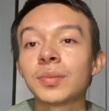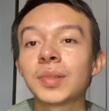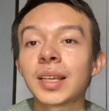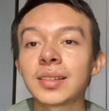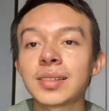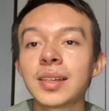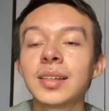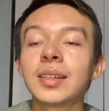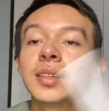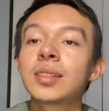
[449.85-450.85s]
Like I said,
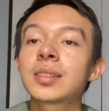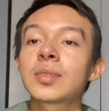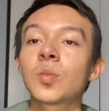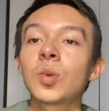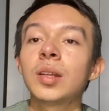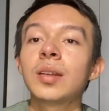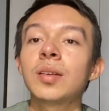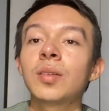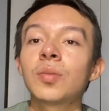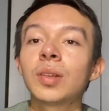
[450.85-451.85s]
it's what
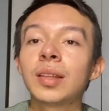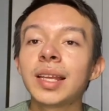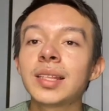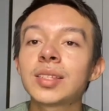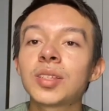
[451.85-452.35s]
relates